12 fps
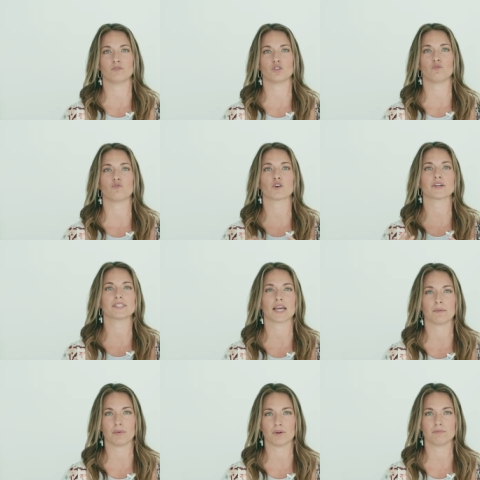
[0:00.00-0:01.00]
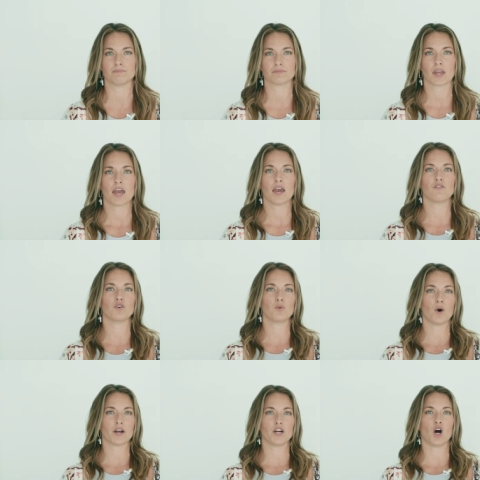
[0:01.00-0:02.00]
So for example, if you
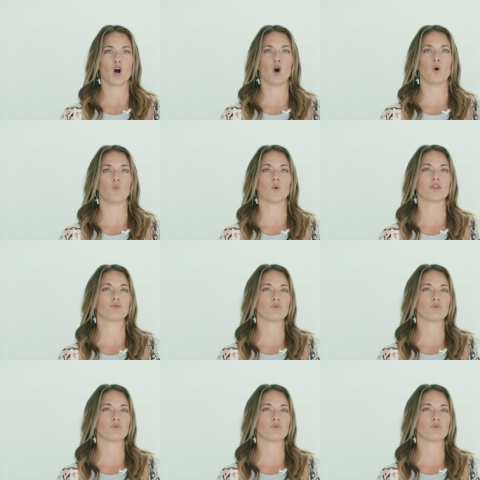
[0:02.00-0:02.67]
wanted a home with